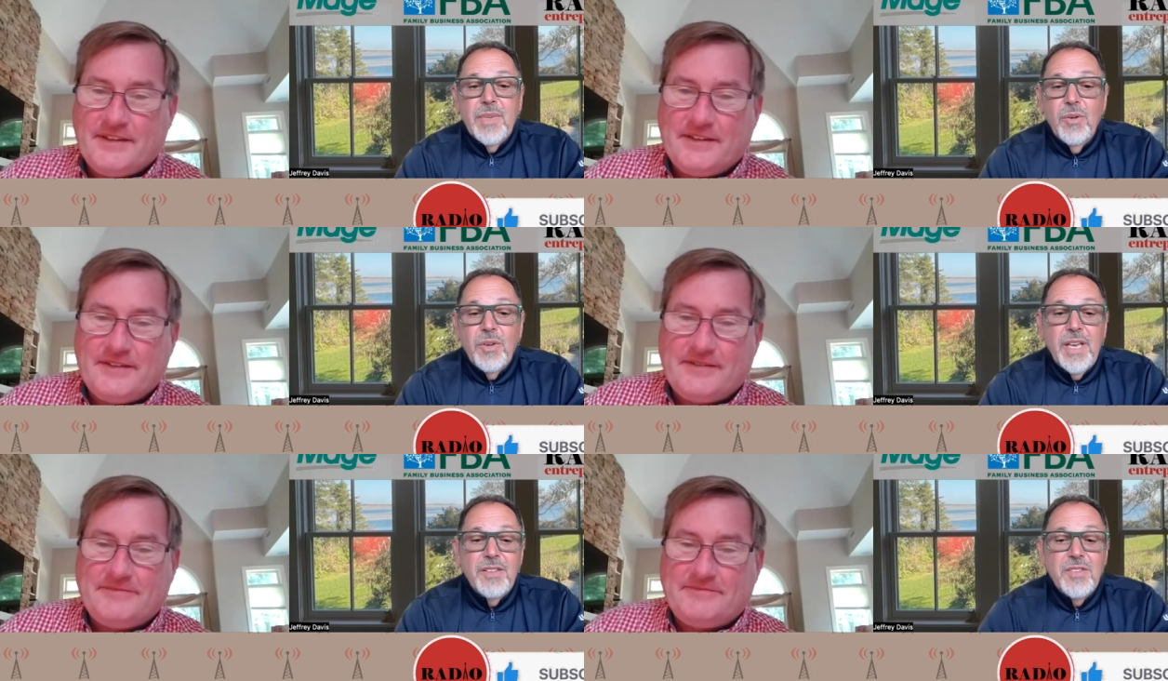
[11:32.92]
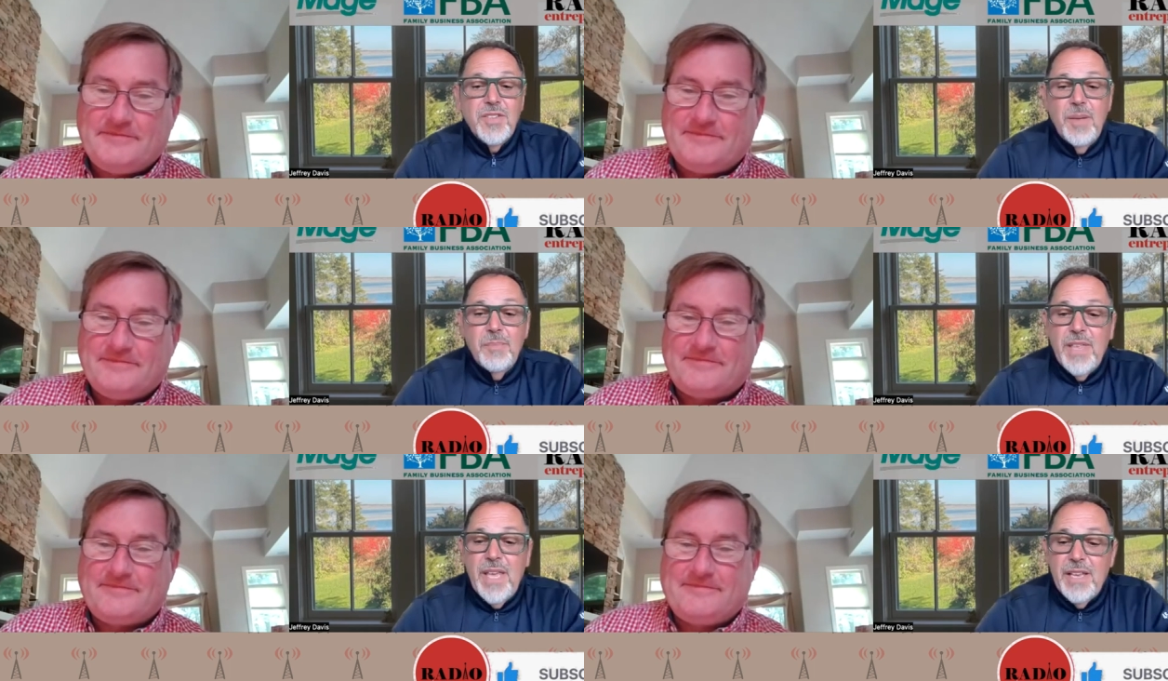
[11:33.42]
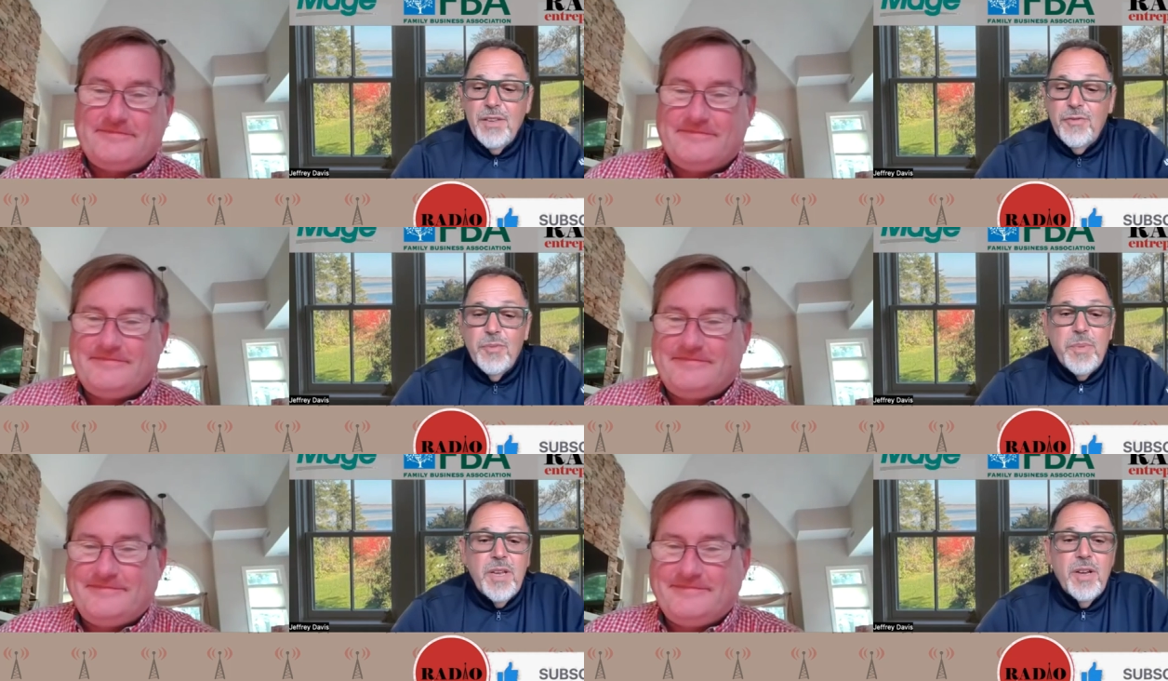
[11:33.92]
Speaker 1: Okay, Tom, thank you for
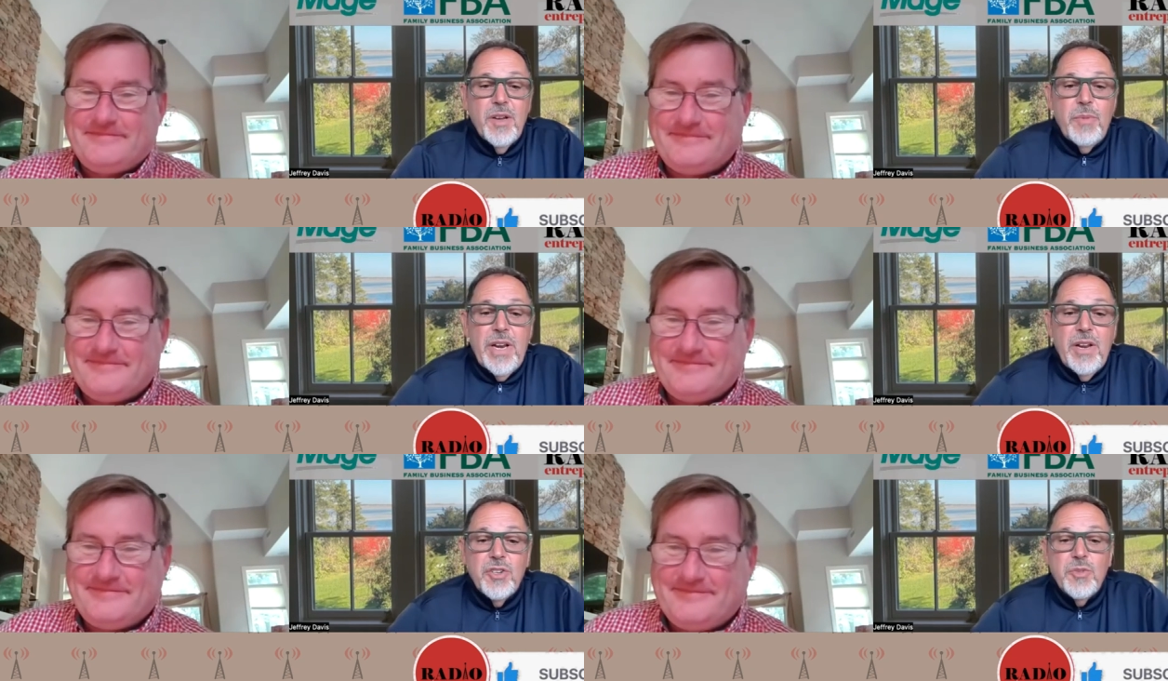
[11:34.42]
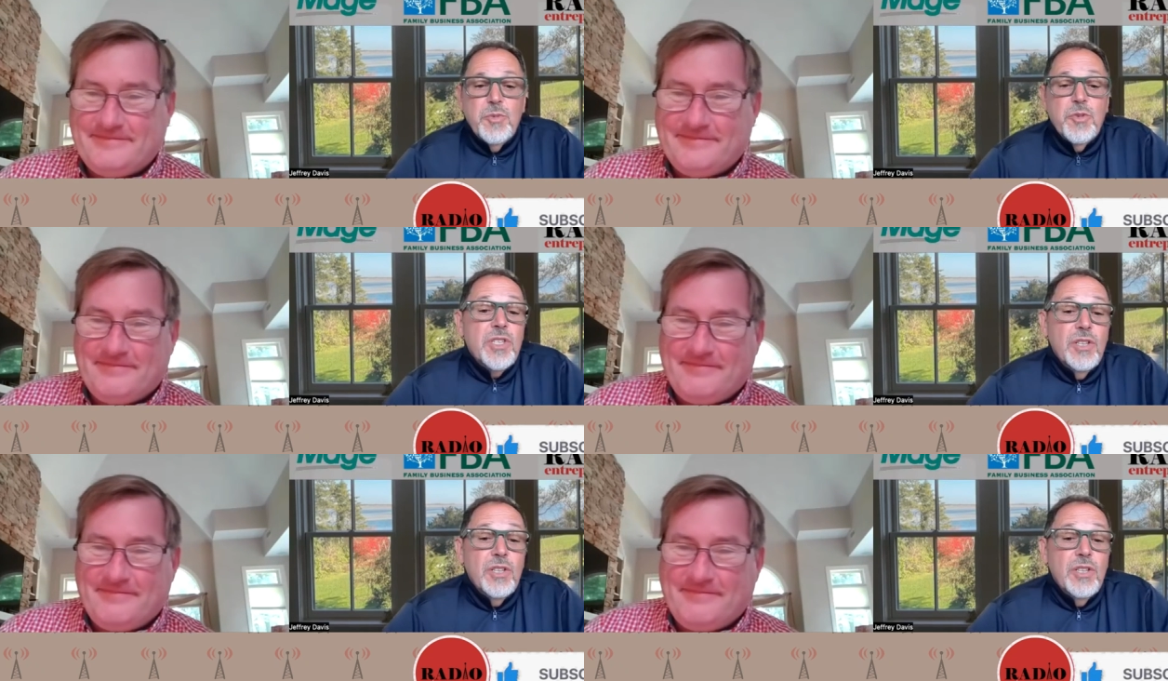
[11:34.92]
being on Radio Entrepreneurs.